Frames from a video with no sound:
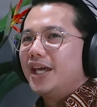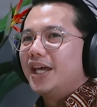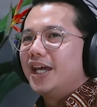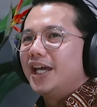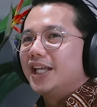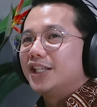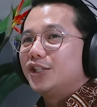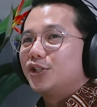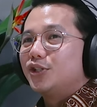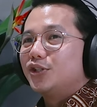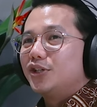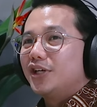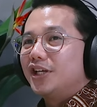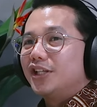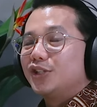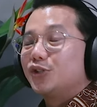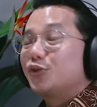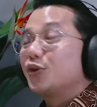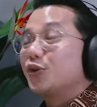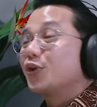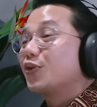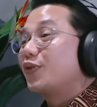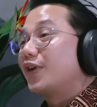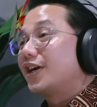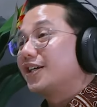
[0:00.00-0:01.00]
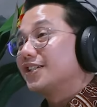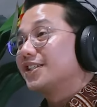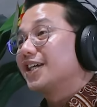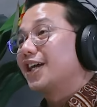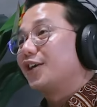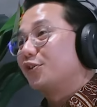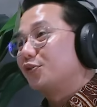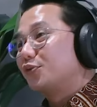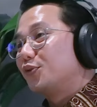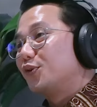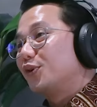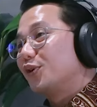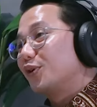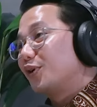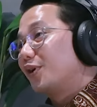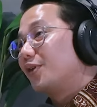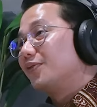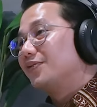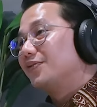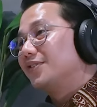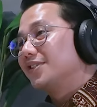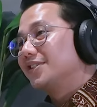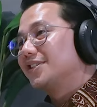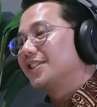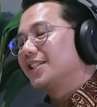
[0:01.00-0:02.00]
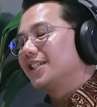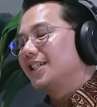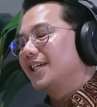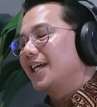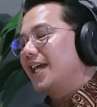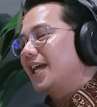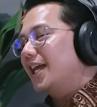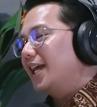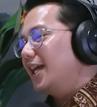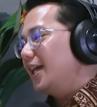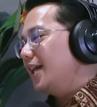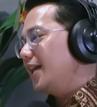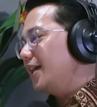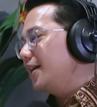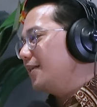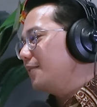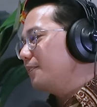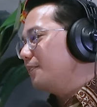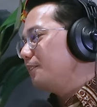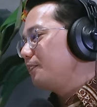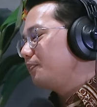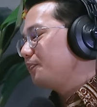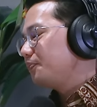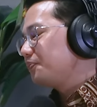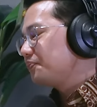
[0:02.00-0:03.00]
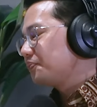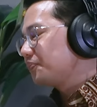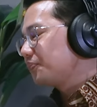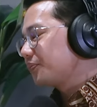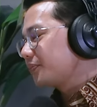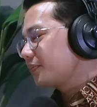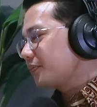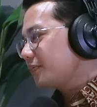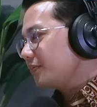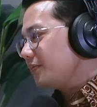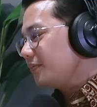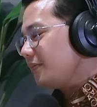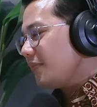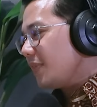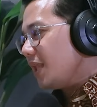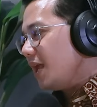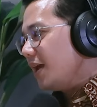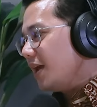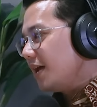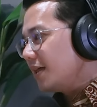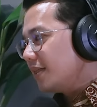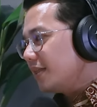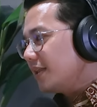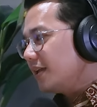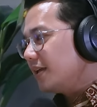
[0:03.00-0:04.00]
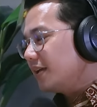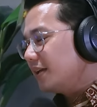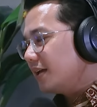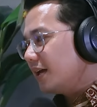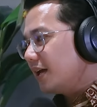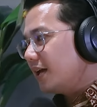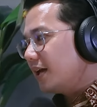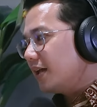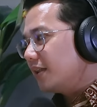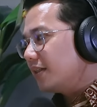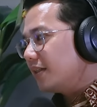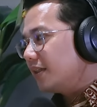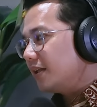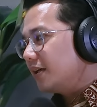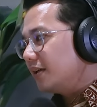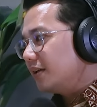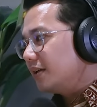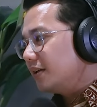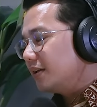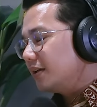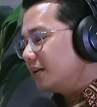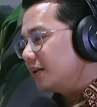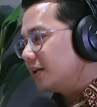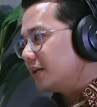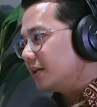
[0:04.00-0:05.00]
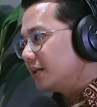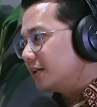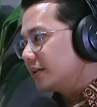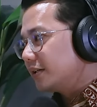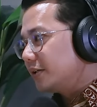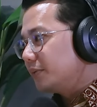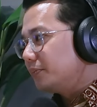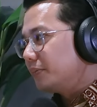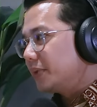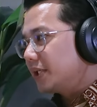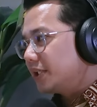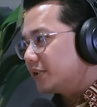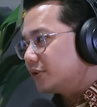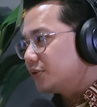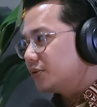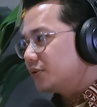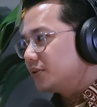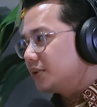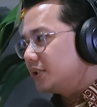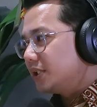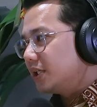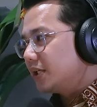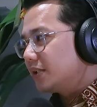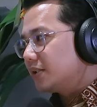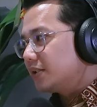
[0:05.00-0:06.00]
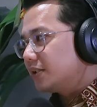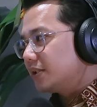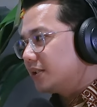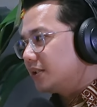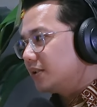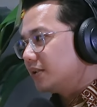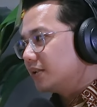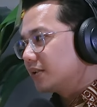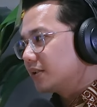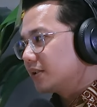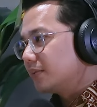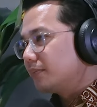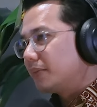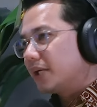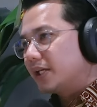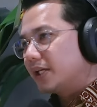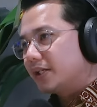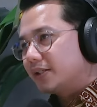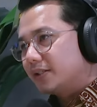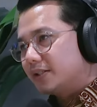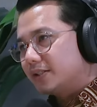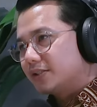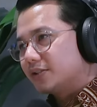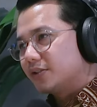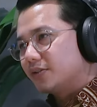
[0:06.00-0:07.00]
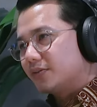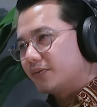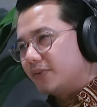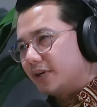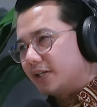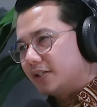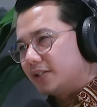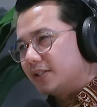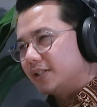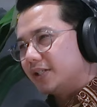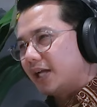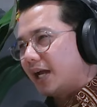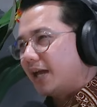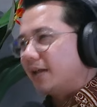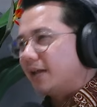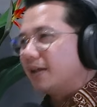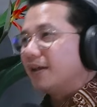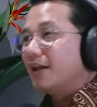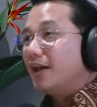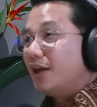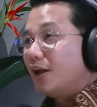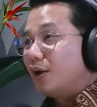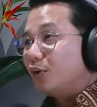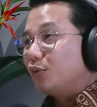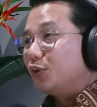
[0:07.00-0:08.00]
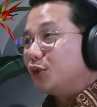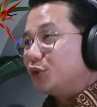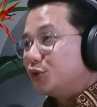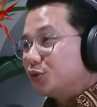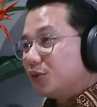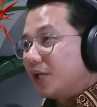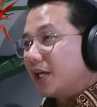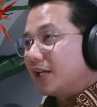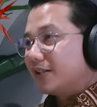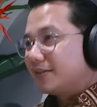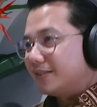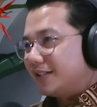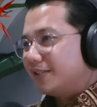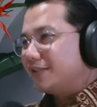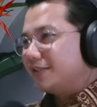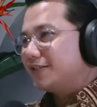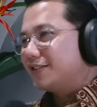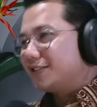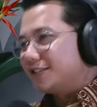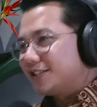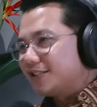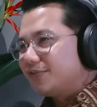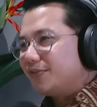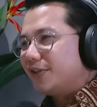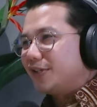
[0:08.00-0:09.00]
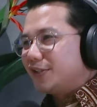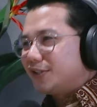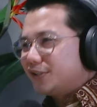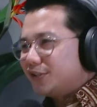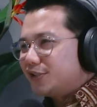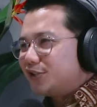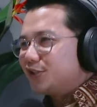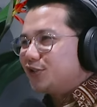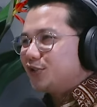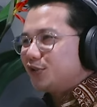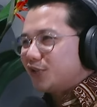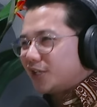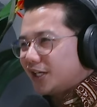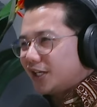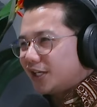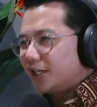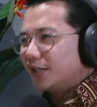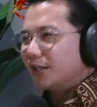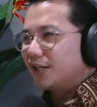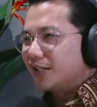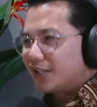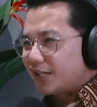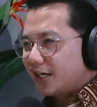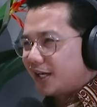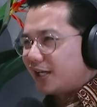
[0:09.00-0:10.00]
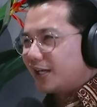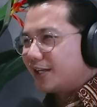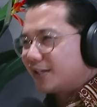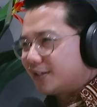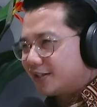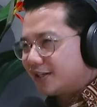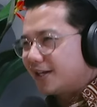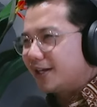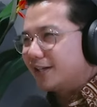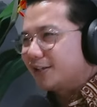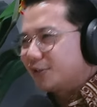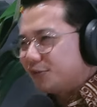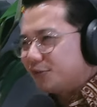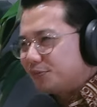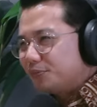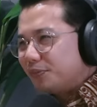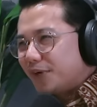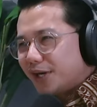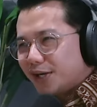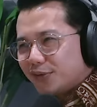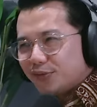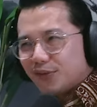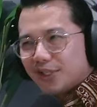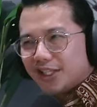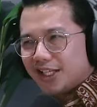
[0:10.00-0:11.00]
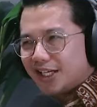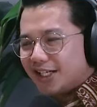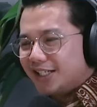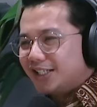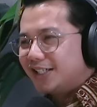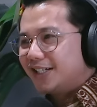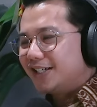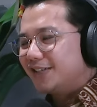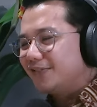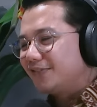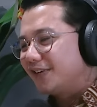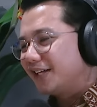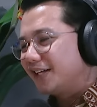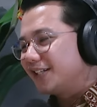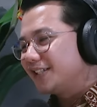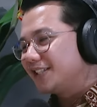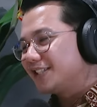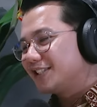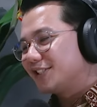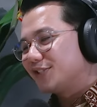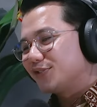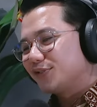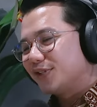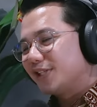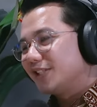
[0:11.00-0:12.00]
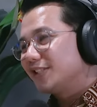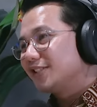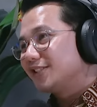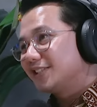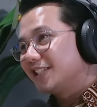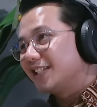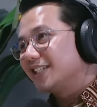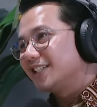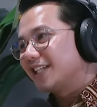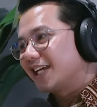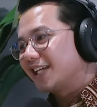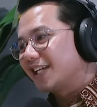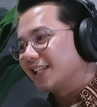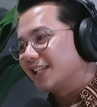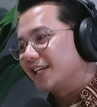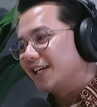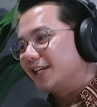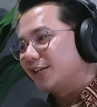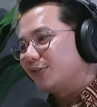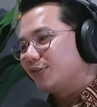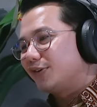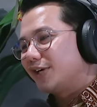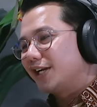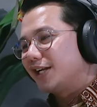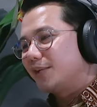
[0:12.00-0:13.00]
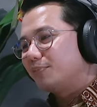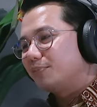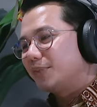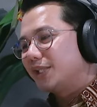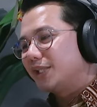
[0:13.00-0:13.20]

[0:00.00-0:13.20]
it requires hard work, obviously. And I think compared to the other competitors or vendors, we do like vendors. You can like can't compare with the other vendors as well, things like that, right?